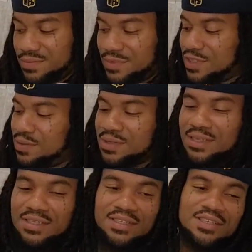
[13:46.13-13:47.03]
You know
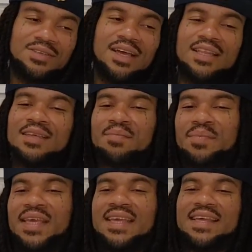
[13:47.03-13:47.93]
Just cause you got a little
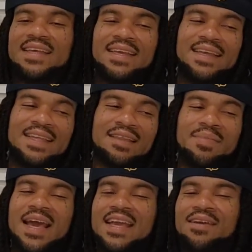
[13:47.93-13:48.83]
meat in the
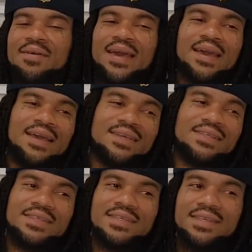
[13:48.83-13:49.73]
back of your ass.
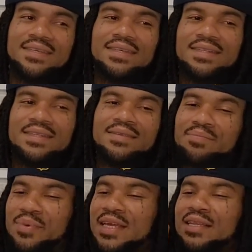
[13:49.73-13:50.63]

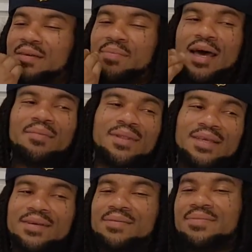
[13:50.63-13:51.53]
Big little bottom
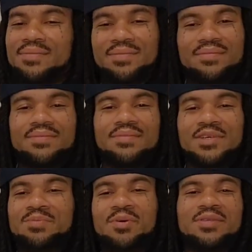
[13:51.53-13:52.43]
lip. We
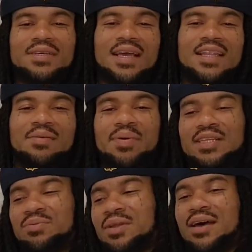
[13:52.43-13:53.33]
supposed to got that pay
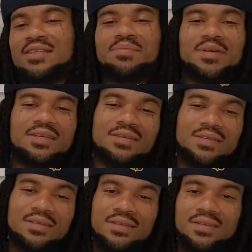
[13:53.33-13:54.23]
twenty dollars a month.
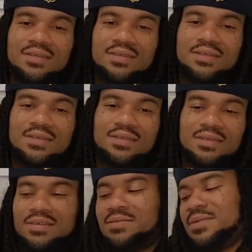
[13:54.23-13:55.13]

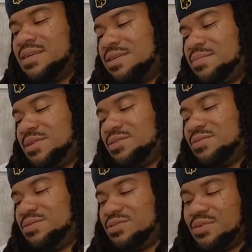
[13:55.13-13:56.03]
Man, bitch,
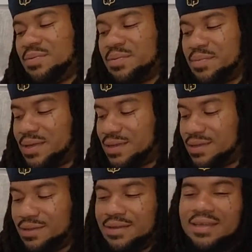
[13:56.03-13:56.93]
you tripping, man.
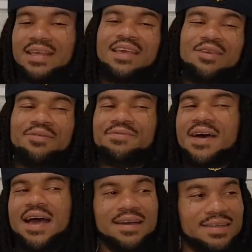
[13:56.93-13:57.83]
And give you
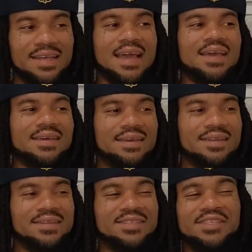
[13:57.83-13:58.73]
five hundred K
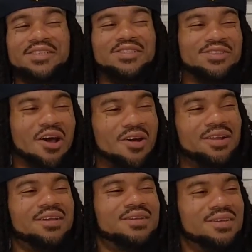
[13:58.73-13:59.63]
just to start it.